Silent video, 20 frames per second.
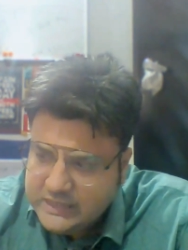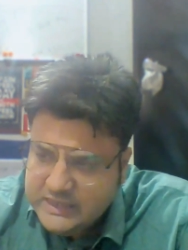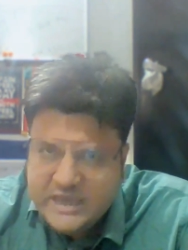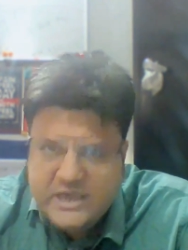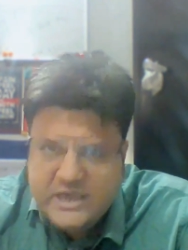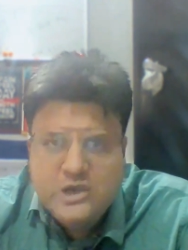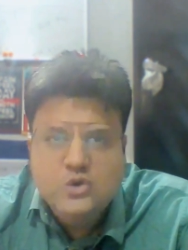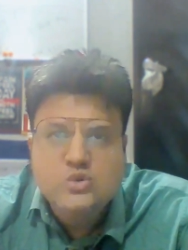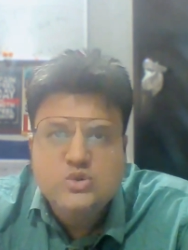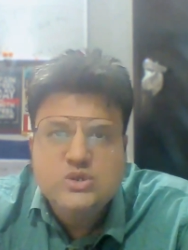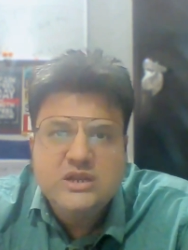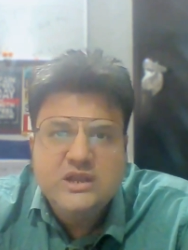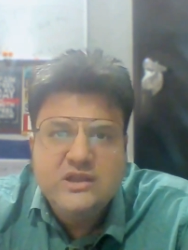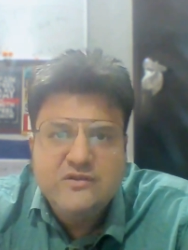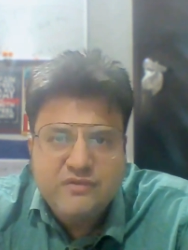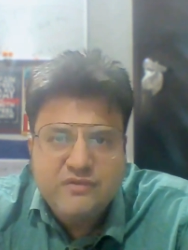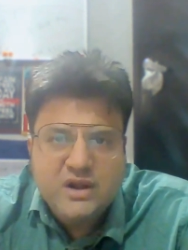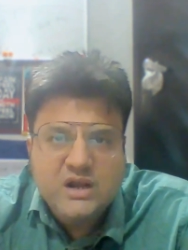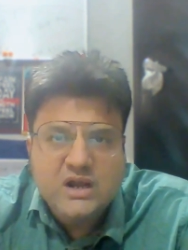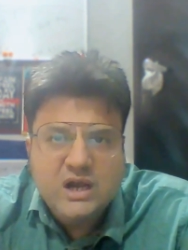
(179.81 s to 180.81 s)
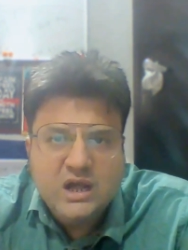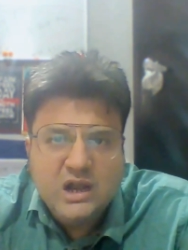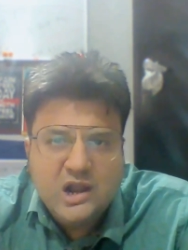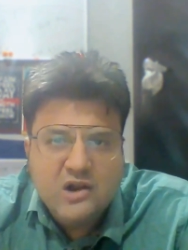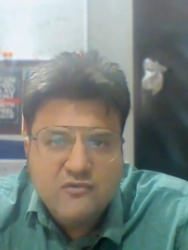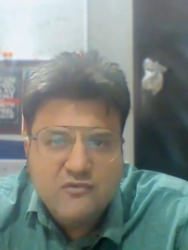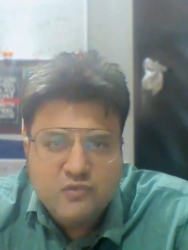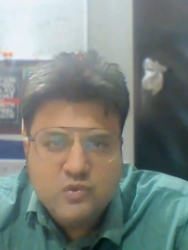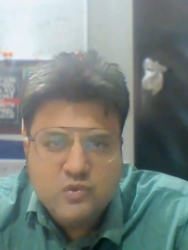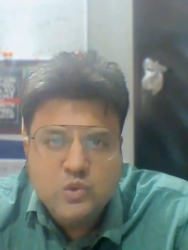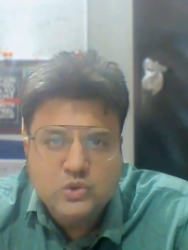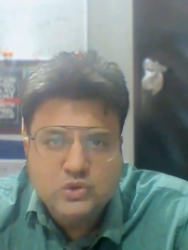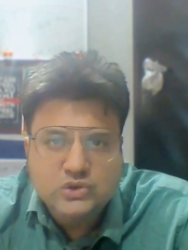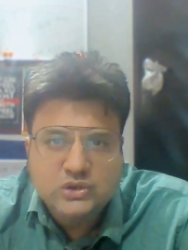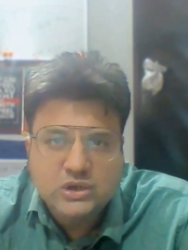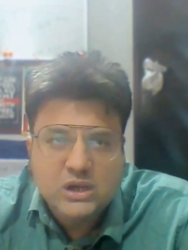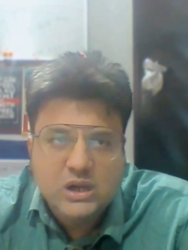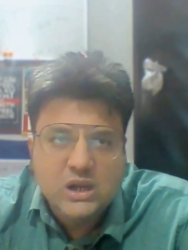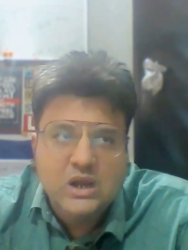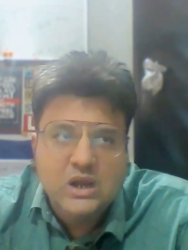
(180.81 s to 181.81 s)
Like using different color foods